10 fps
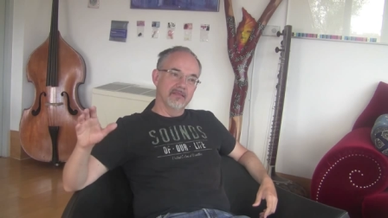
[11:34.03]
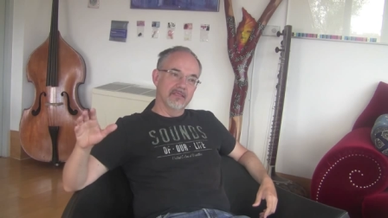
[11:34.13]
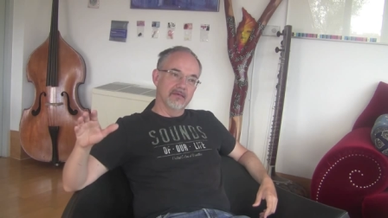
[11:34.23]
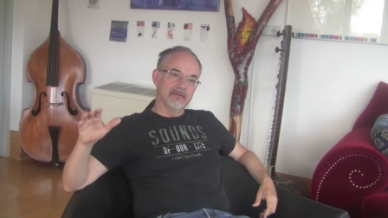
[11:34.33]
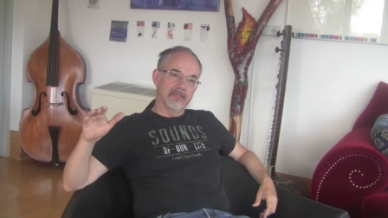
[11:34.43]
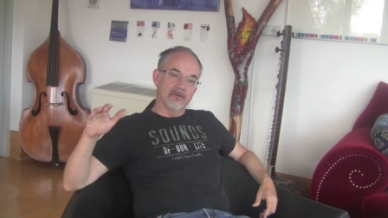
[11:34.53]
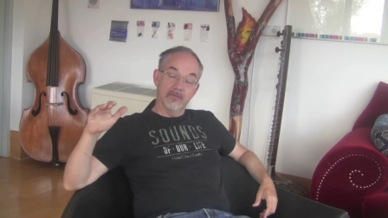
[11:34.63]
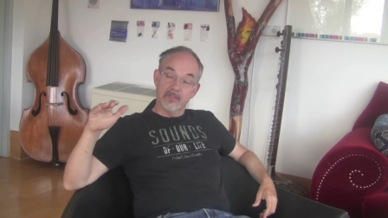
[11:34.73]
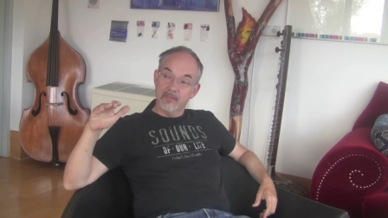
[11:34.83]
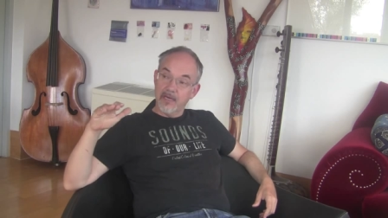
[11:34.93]
on a, on a,
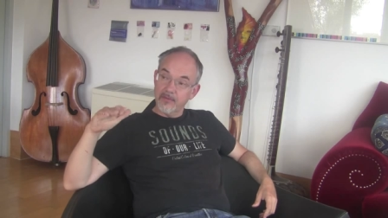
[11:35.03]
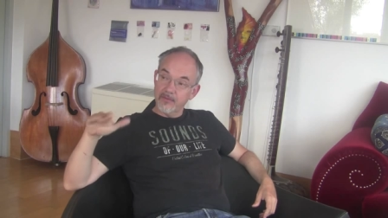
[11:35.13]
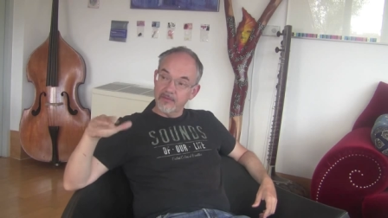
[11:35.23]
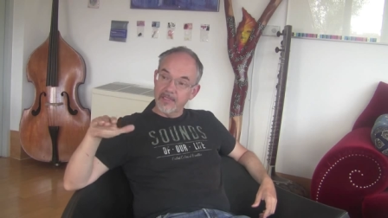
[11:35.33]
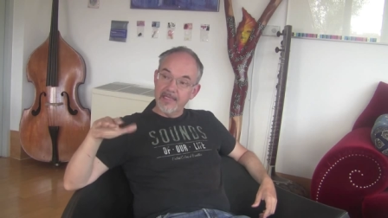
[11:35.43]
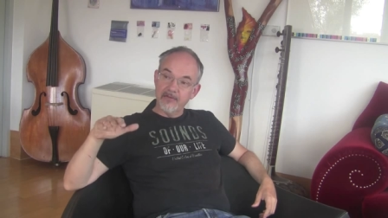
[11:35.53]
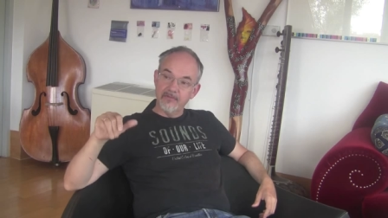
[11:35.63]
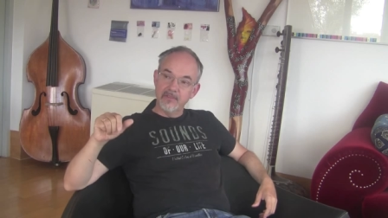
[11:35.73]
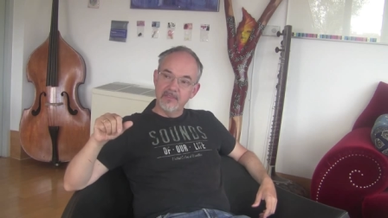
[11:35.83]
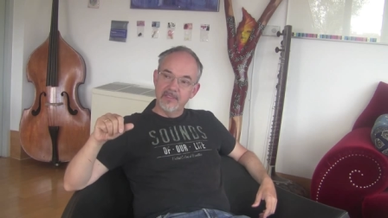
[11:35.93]
on a other
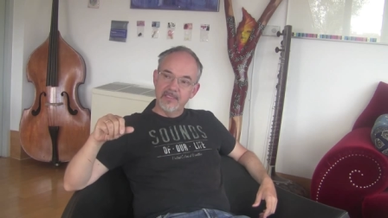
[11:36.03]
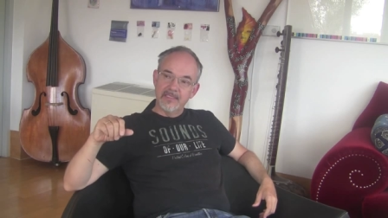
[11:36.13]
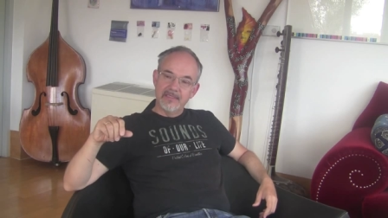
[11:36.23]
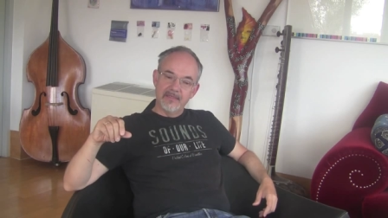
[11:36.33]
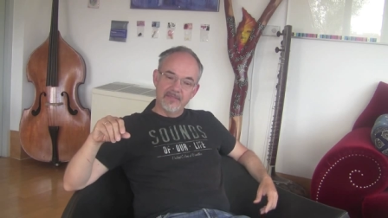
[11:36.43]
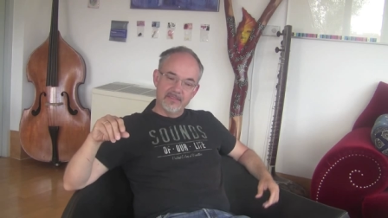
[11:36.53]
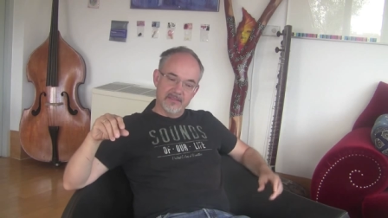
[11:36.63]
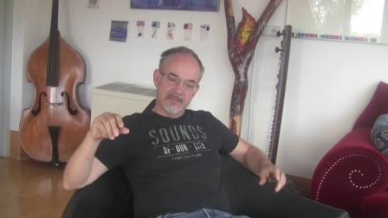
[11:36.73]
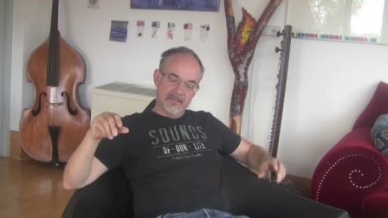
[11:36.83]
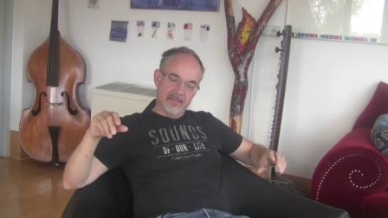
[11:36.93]
level, there
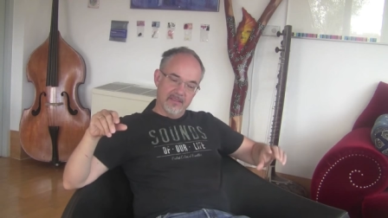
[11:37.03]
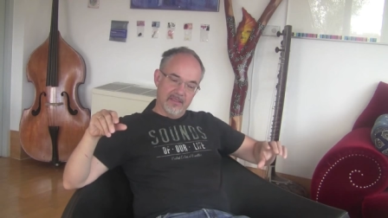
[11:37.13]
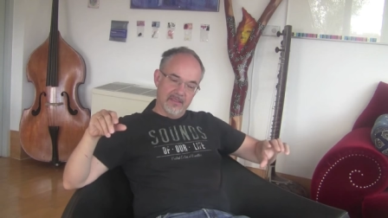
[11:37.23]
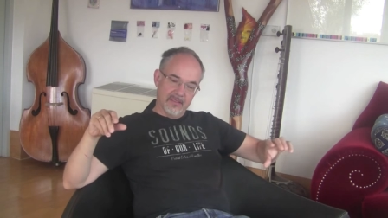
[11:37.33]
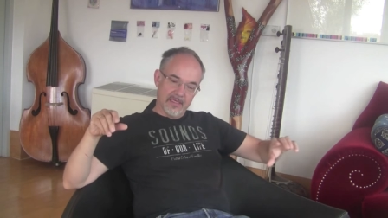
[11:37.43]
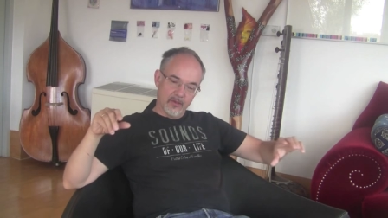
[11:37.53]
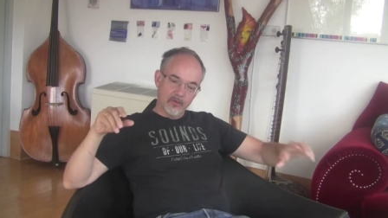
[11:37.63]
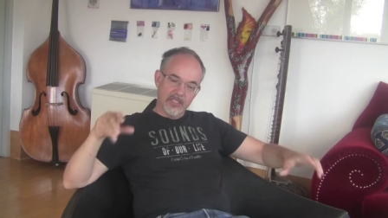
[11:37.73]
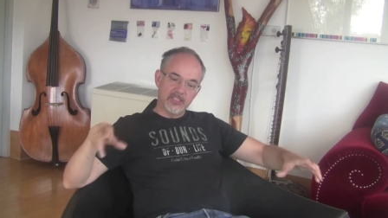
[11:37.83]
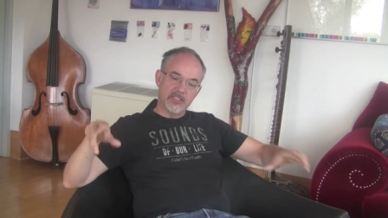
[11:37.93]
is a, a
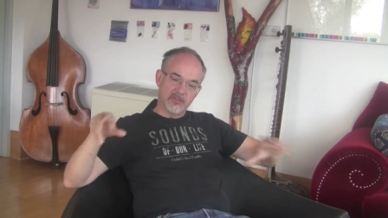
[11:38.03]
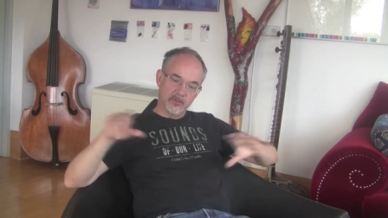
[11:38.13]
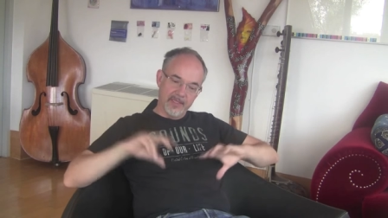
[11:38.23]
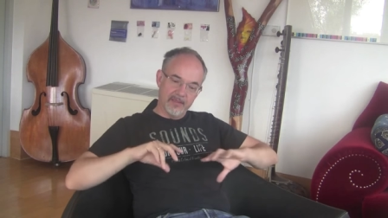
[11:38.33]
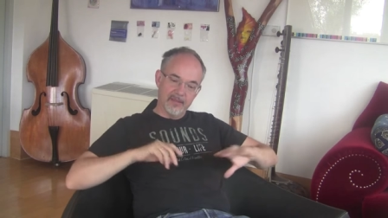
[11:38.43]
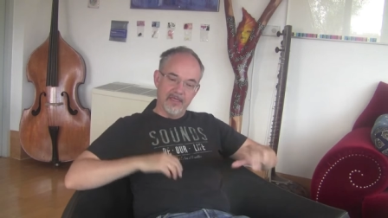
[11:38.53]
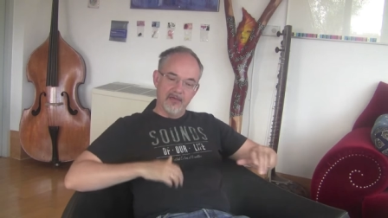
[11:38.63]
connection as well